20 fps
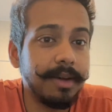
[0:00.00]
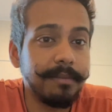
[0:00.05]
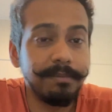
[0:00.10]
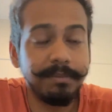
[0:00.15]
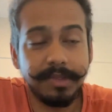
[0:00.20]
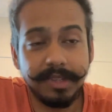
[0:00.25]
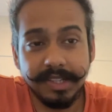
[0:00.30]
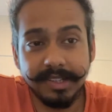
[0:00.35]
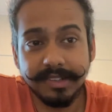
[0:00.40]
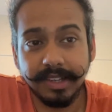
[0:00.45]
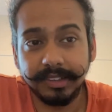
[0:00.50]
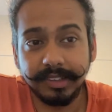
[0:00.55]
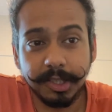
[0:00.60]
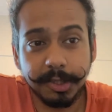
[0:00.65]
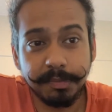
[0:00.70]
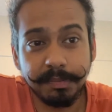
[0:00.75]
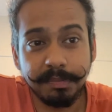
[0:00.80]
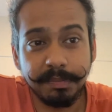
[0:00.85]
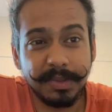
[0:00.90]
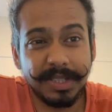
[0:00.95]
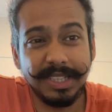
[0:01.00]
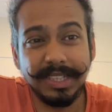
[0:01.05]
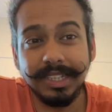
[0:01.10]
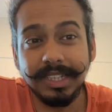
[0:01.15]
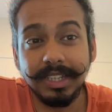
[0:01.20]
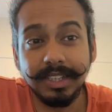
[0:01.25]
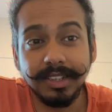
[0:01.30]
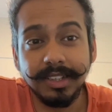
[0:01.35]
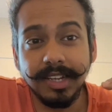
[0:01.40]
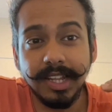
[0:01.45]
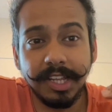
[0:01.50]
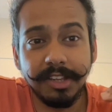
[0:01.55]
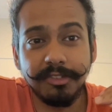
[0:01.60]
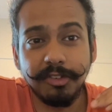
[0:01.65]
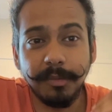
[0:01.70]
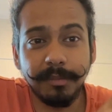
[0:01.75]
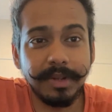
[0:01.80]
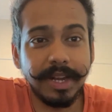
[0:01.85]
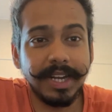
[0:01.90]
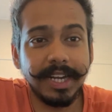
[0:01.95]
these are the key learnings
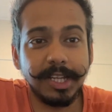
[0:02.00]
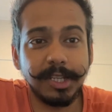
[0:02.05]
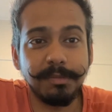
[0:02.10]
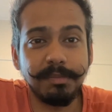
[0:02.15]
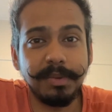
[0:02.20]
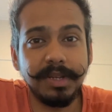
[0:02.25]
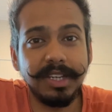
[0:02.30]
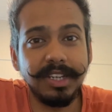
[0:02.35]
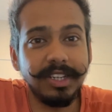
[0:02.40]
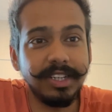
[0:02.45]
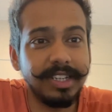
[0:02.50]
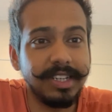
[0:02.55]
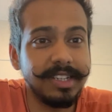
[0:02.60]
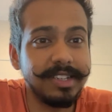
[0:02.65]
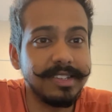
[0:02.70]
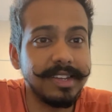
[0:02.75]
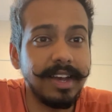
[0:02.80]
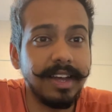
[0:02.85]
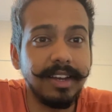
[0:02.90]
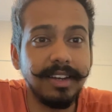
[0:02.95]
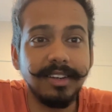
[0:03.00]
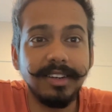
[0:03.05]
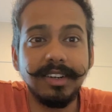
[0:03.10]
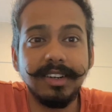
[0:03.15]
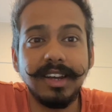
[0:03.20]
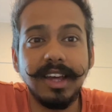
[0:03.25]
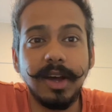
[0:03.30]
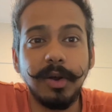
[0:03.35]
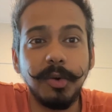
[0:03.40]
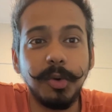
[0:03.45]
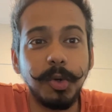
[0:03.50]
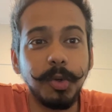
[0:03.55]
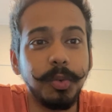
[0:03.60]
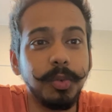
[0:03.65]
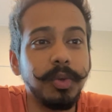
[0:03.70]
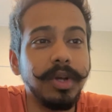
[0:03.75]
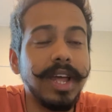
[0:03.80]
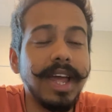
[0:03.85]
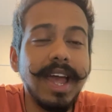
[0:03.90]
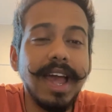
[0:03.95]
from that experience. I learned how
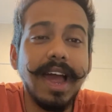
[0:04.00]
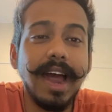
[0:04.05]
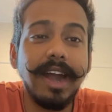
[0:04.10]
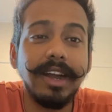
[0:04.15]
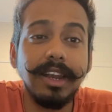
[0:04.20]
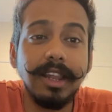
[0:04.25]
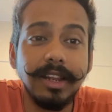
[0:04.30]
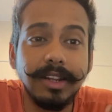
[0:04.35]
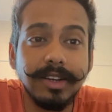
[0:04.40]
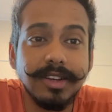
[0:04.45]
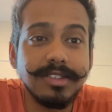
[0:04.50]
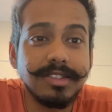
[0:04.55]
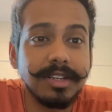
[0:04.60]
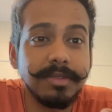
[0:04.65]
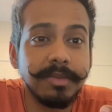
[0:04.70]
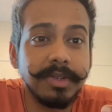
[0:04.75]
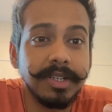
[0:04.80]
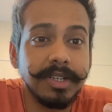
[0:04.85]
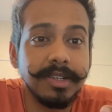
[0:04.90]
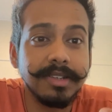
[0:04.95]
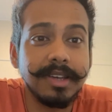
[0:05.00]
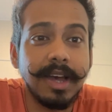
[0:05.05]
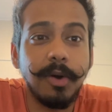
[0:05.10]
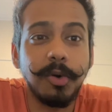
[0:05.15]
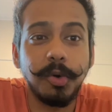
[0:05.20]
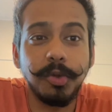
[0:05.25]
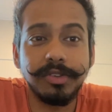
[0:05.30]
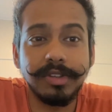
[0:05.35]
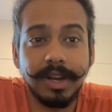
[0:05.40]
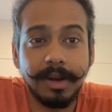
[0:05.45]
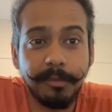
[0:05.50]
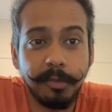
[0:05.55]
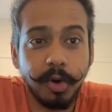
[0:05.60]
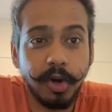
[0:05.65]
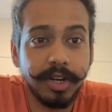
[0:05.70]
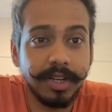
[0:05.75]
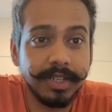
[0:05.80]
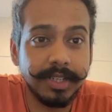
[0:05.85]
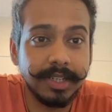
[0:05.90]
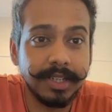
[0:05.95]
to handle customers, how to sell a
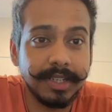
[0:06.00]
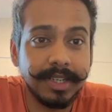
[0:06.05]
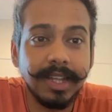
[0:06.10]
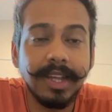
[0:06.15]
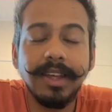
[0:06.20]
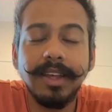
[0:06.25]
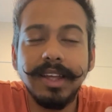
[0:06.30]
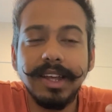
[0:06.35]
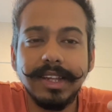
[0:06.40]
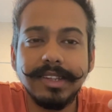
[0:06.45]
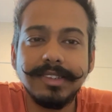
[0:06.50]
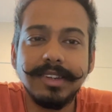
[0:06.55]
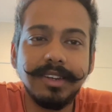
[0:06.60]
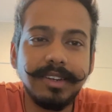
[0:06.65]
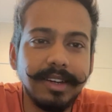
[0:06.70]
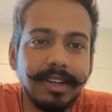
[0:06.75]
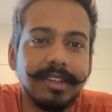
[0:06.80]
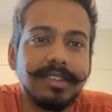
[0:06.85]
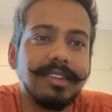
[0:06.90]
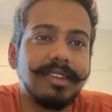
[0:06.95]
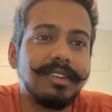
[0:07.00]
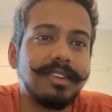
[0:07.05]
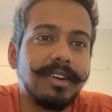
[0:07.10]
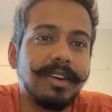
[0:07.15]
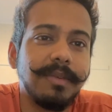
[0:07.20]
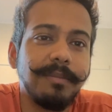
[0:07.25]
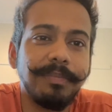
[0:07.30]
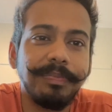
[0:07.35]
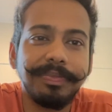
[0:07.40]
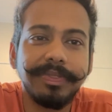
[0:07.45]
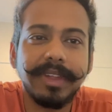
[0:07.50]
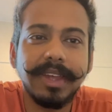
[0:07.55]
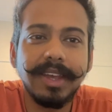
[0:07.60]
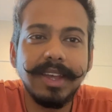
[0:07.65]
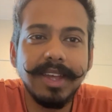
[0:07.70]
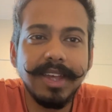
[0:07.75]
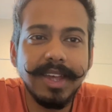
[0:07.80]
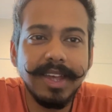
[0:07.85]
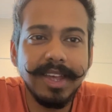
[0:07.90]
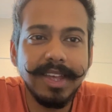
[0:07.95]
product, etc., etc.
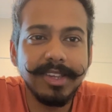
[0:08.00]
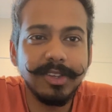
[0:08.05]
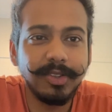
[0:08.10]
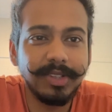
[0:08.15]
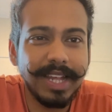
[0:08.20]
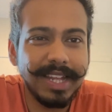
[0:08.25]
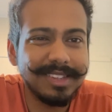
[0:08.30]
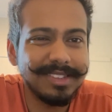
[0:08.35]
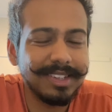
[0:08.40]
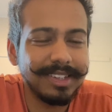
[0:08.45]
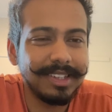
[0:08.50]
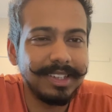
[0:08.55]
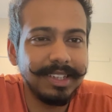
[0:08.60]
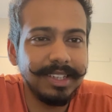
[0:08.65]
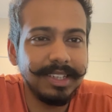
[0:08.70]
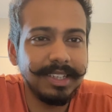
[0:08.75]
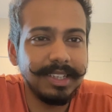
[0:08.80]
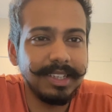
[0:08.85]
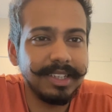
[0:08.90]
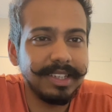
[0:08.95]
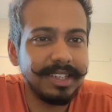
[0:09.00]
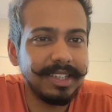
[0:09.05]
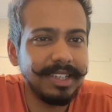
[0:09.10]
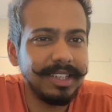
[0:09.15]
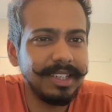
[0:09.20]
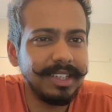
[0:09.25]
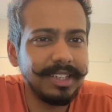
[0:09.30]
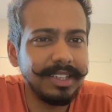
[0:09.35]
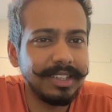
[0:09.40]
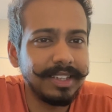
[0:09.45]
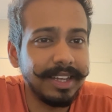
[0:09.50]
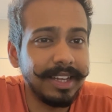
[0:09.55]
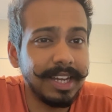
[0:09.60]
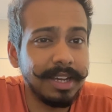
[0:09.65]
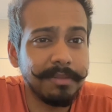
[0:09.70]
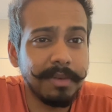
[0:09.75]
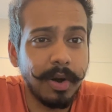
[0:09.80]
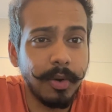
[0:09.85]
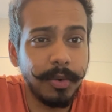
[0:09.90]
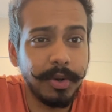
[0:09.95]
So that's the key thing
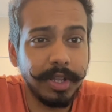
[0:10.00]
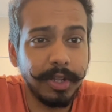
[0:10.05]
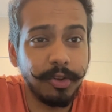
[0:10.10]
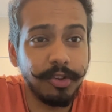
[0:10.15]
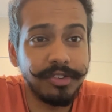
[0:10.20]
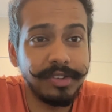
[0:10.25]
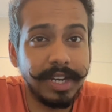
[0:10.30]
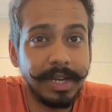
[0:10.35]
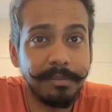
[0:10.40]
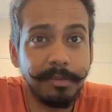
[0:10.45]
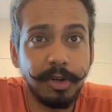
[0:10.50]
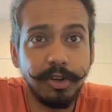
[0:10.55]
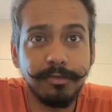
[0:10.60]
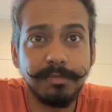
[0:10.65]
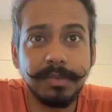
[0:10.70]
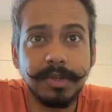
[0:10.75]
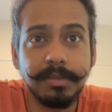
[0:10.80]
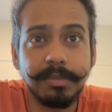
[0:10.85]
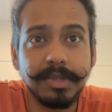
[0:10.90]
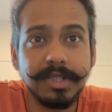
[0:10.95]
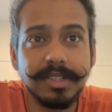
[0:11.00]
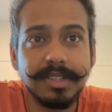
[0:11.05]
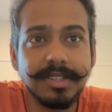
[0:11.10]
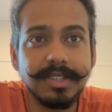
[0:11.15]
about your statement of purpose.